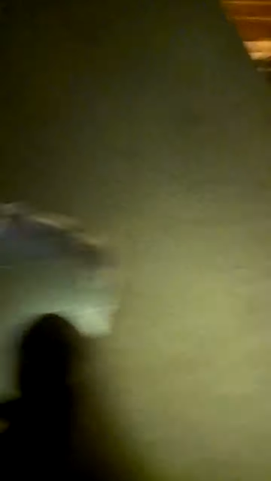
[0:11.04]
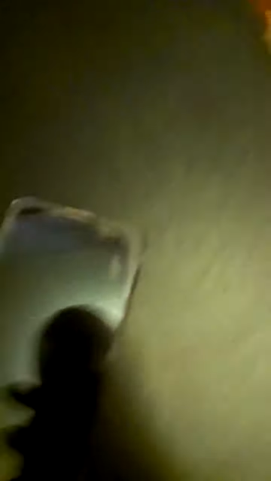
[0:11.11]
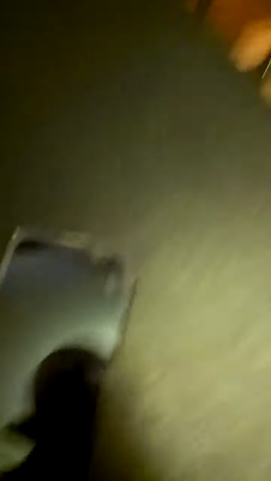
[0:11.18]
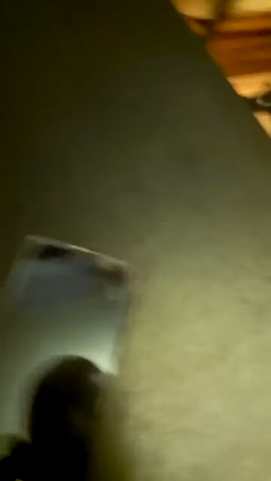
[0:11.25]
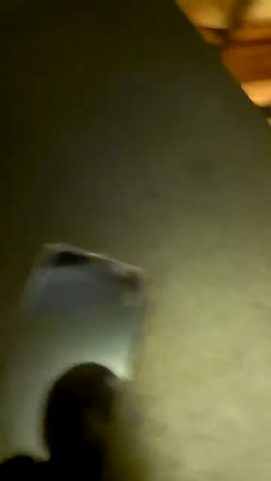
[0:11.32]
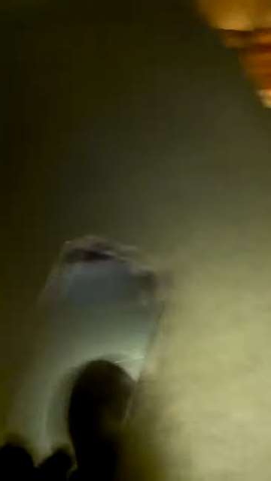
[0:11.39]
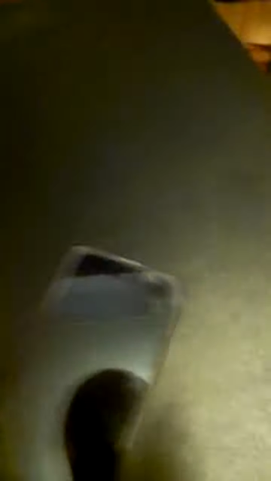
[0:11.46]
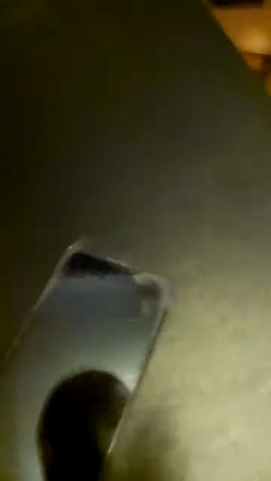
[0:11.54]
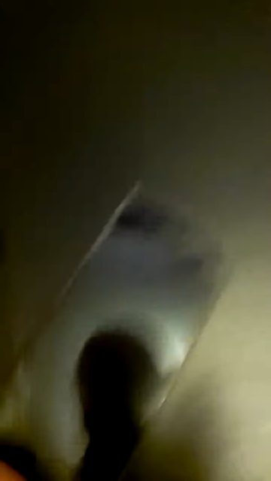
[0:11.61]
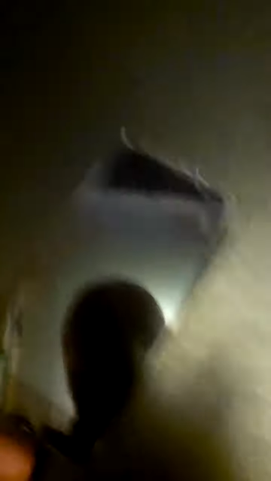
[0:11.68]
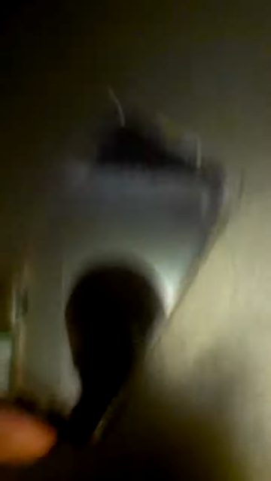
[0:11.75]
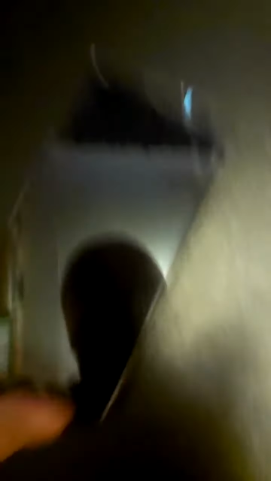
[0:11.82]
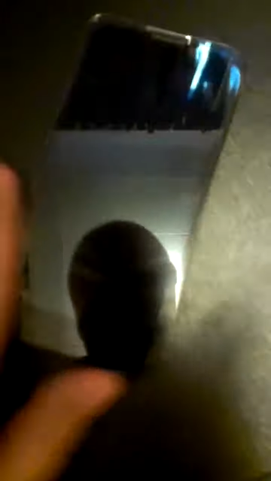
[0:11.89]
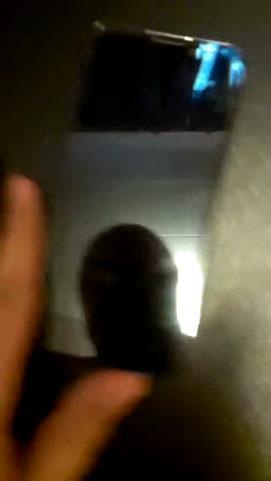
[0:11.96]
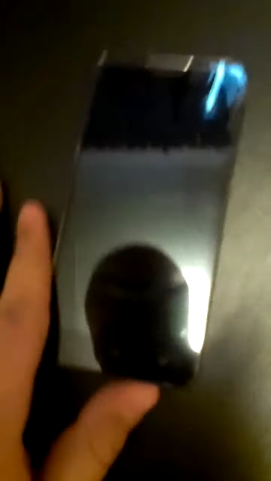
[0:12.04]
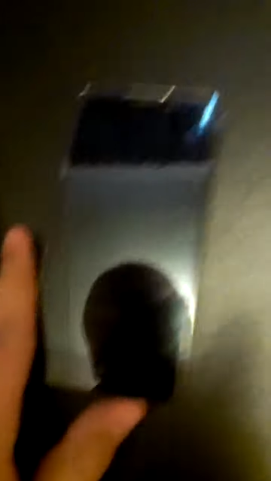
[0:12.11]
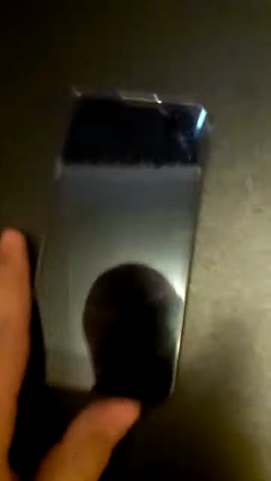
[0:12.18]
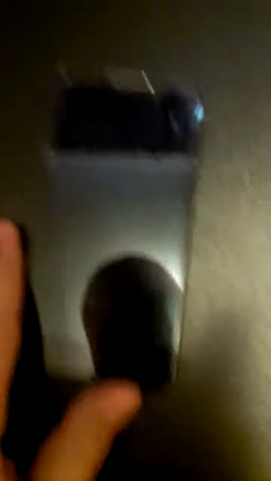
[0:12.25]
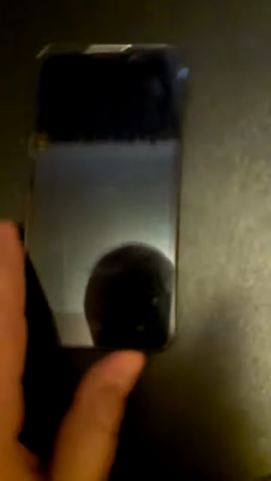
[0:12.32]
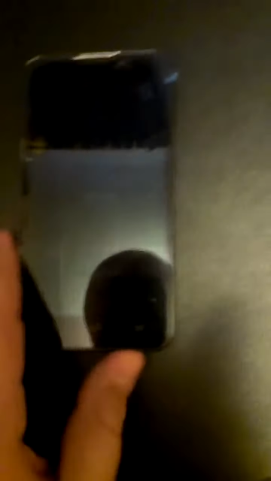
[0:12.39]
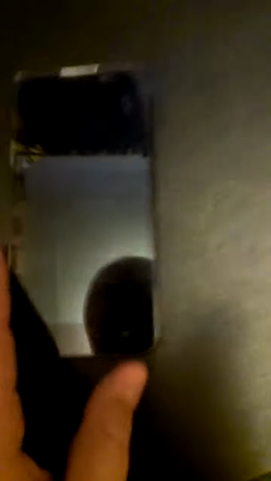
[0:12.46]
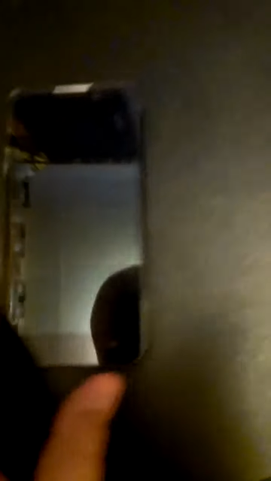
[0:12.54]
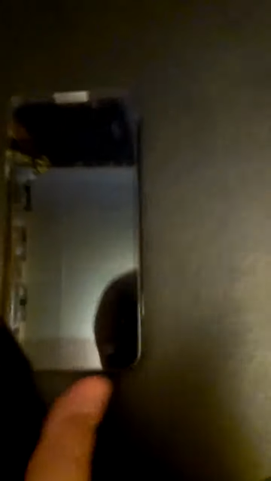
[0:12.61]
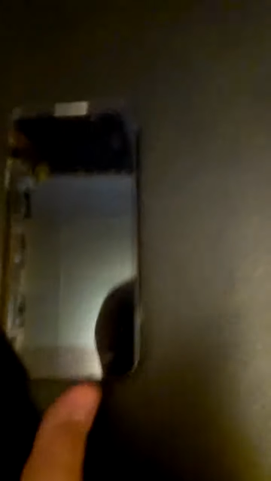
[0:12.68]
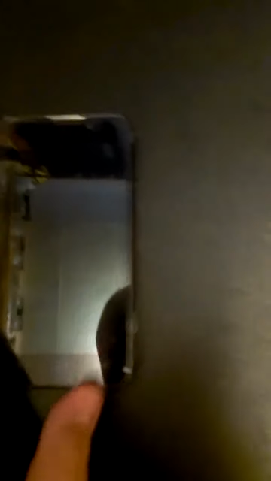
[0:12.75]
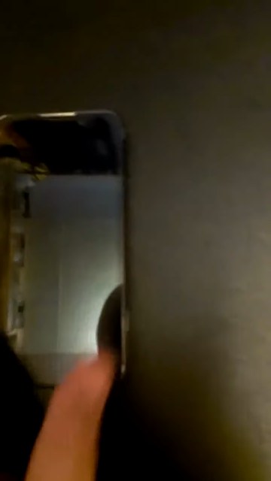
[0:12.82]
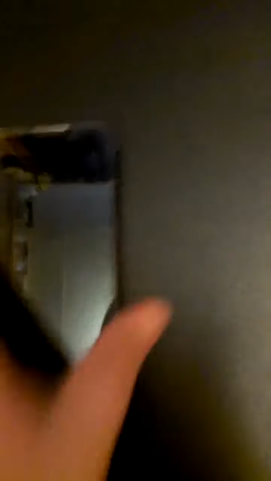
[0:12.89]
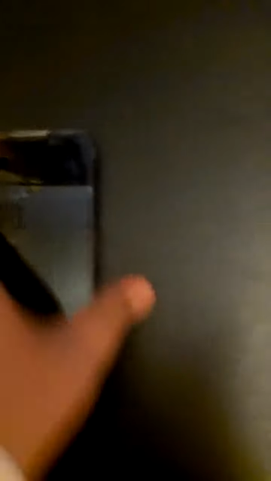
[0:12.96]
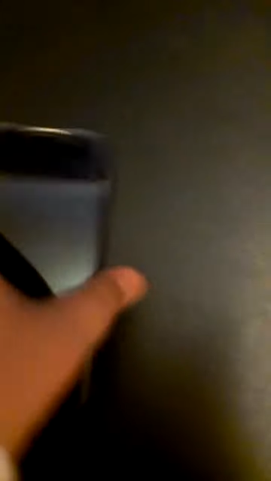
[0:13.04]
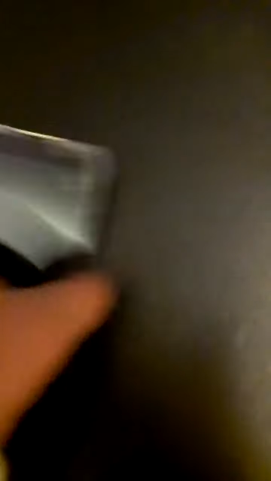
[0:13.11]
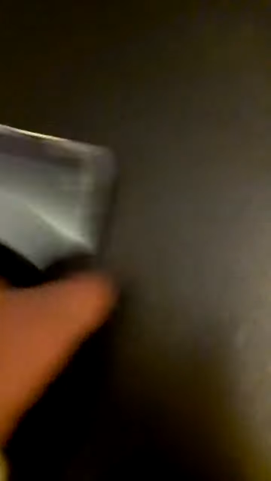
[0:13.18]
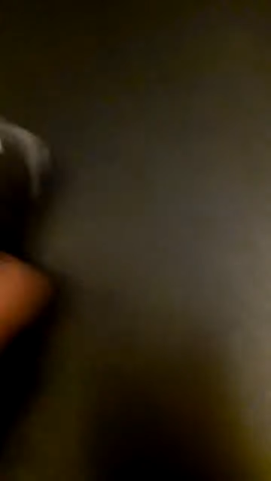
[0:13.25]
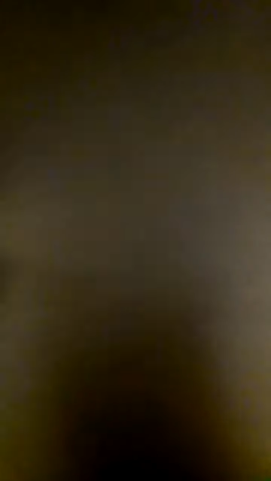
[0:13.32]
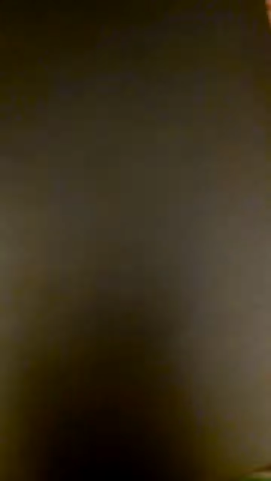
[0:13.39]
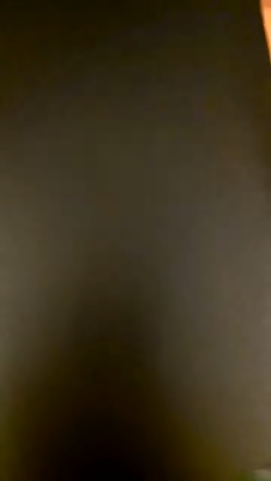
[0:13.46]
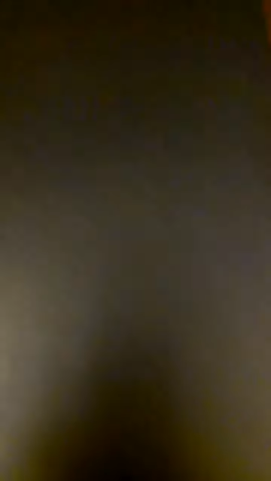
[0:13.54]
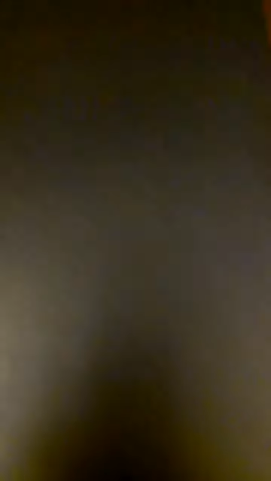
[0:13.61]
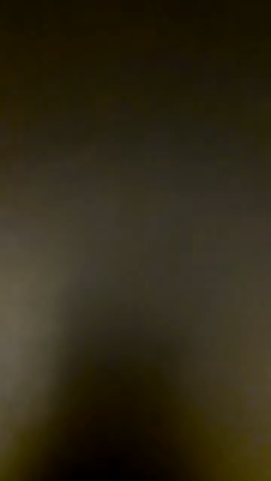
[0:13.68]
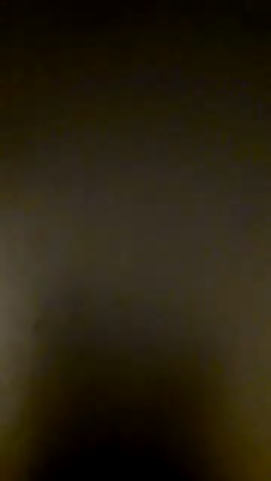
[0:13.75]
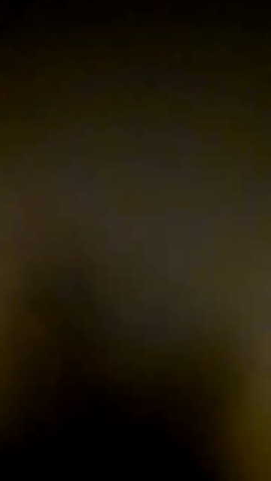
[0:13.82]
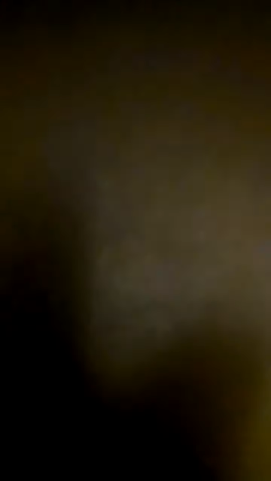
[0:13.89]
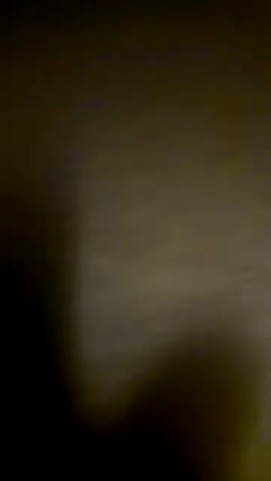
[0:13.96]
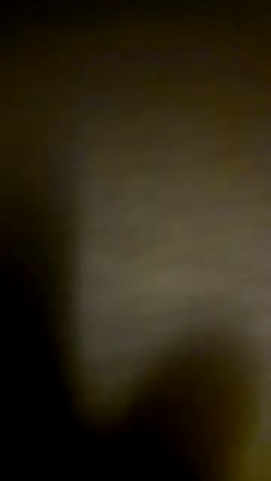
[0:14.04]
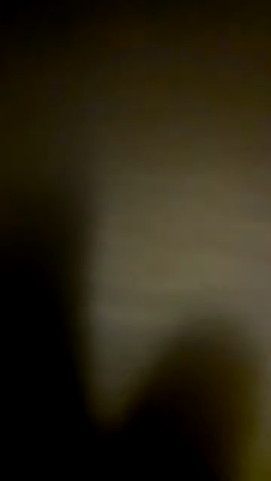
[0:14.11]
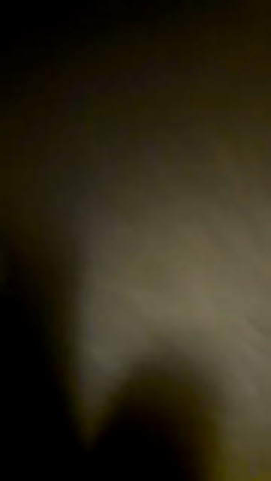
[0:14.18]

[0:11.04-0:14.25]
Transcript: No face is visible, so there are no lips to read.